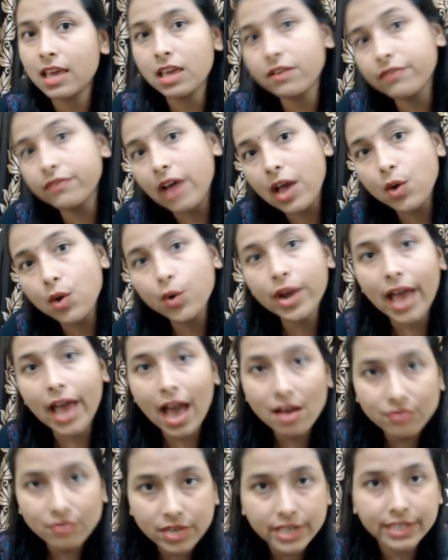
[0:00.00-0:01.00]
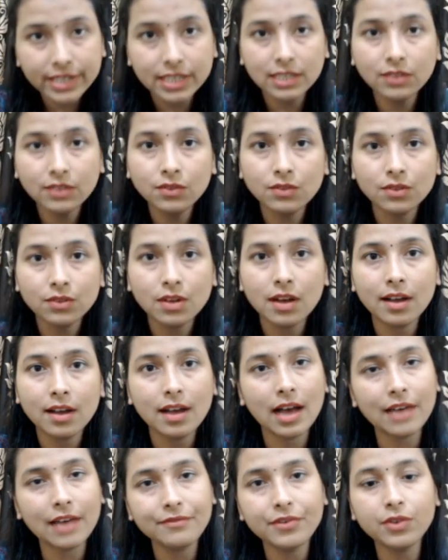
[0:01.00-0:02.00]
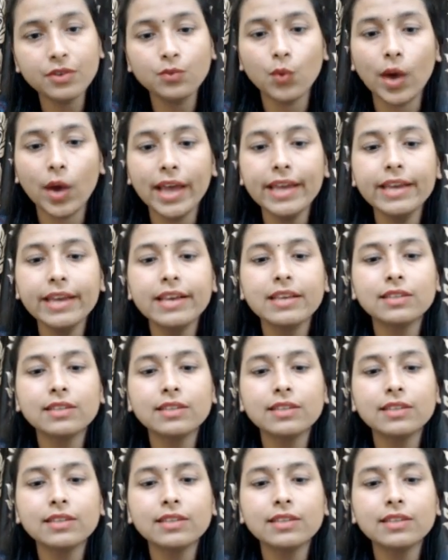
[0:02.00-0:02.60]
If I would have written hyphen y,